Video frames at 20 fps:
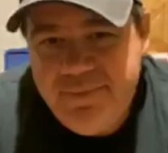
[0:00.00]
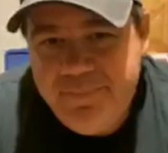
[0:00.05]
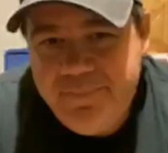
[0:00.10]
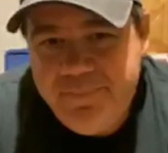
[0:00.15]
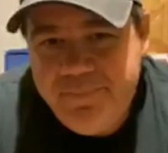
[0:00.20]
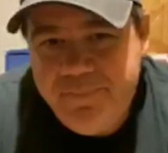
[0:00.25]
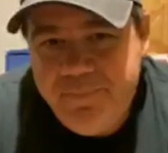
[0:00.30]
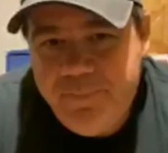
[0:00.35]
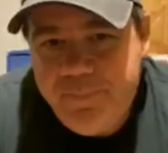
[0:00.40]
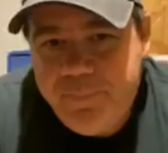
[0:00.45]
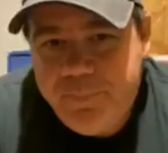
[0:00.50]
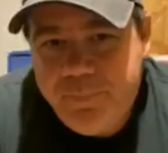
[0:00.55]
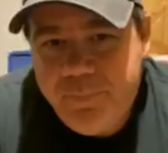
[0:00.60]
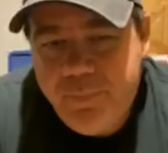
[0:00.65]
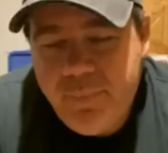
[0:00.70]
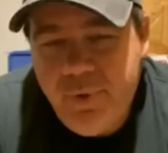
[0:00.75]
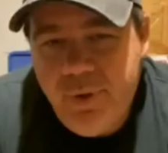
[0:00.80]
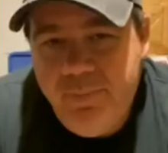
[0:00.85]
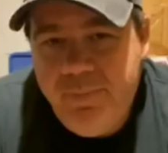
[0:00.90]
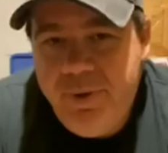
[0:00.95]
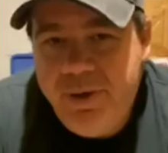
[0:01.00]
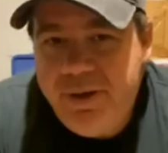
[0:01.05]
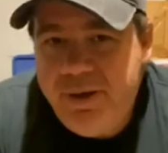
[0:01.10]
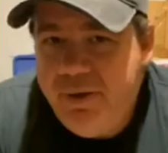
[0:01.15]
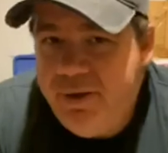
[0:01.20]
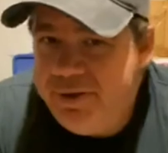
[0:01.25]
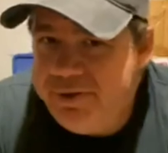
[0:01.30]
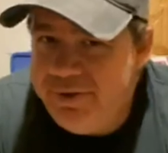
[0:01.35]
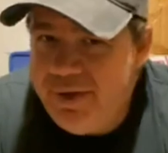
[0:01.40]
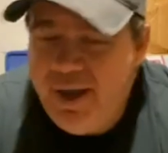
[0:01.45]
but you also have to
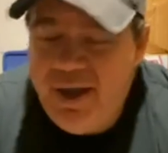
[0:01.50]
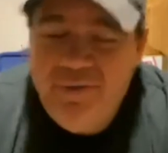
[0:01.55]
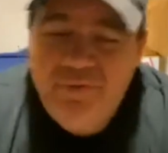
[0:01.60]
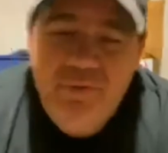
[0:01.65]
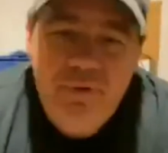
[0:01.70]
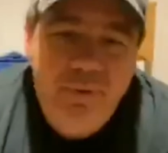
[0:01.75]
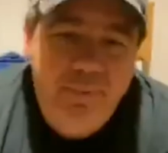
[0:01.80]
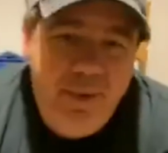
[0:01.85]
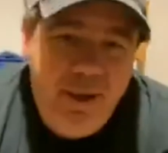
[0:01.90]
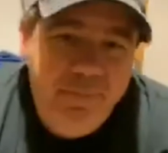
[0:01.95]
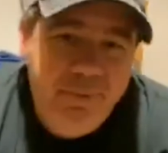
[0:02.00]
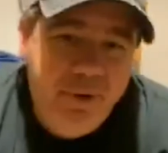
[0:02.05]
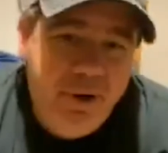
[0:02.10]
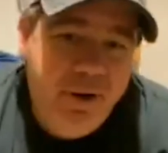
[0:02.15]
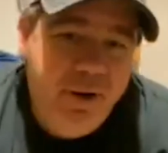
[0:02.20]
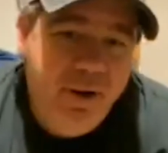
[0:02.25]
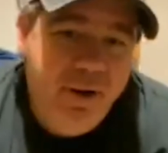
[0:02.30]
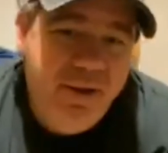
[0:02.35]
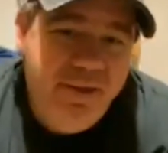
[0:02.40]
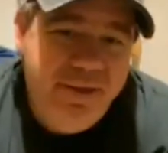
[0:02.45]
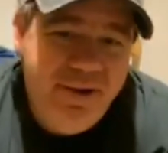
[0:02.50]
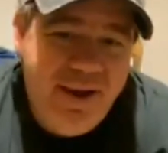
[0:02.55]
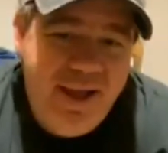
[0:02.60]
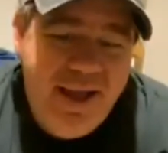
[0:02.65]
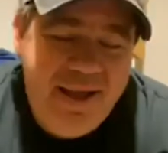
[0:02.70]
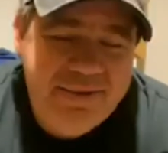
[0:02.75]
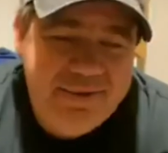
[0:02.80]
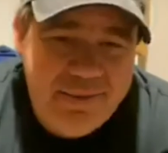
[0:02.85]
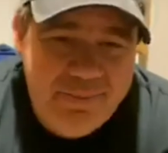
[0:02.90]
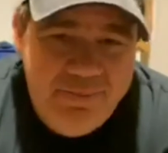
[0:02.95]
remember there hasn't been a
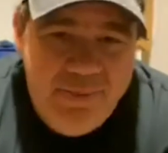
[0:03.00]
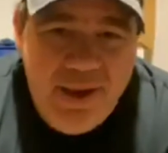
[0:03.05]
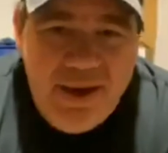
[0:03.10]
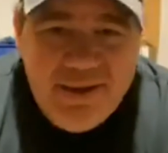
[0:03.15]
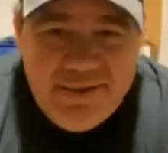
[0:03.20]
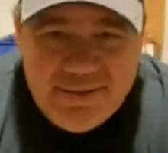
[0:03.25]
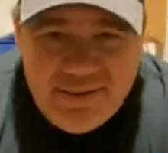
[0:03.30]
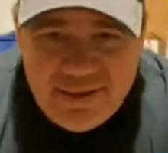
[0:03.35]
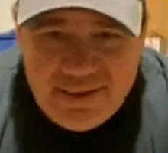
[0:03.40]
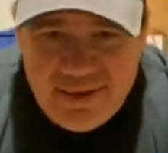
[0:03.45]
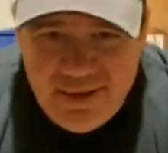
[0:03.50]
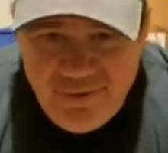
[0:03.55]
significant